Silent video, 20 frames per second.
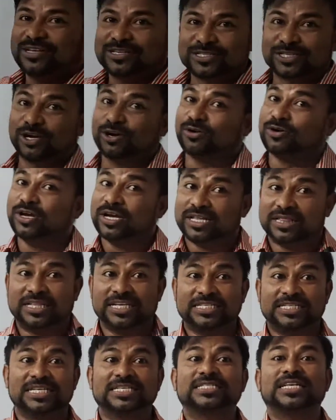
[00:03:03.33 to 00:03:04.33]
So
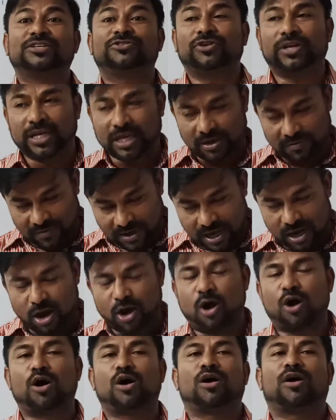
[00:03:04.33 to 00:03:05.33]
this is the tricky way
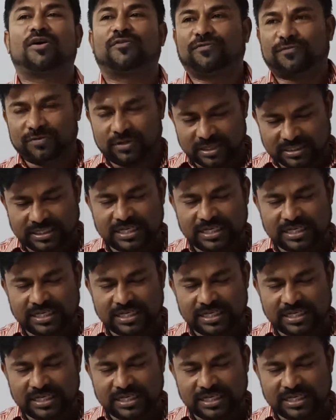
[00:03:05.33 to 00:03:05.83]
of